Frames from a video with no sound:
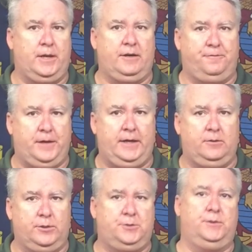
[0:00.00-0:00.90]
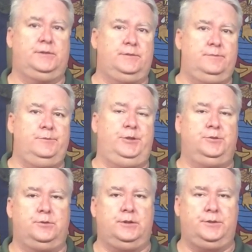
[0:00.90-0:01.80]
round I fired, which was
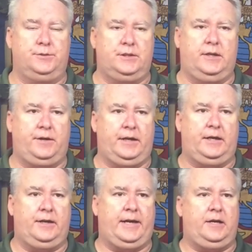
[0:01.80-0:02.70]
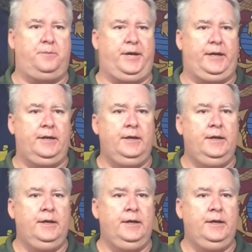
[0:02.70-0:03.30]
user-induced, and I'll get into that in a bit.